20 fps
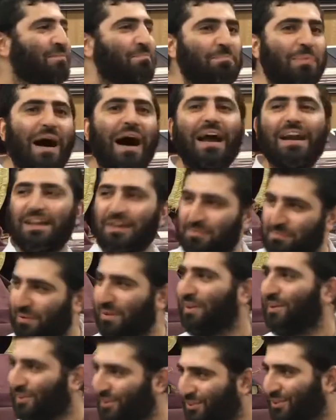
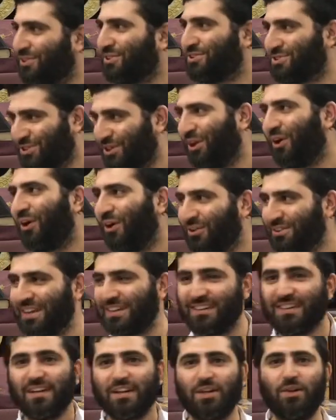bodybuilders to hold
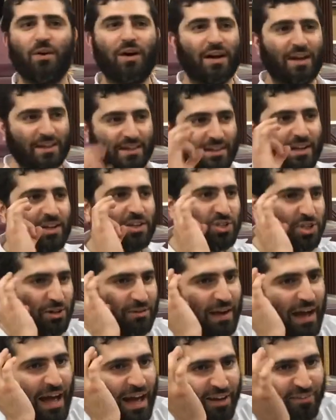that. You know, a, a
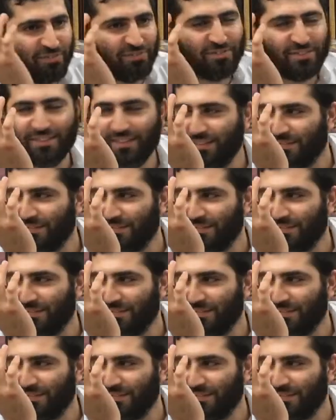giraffe,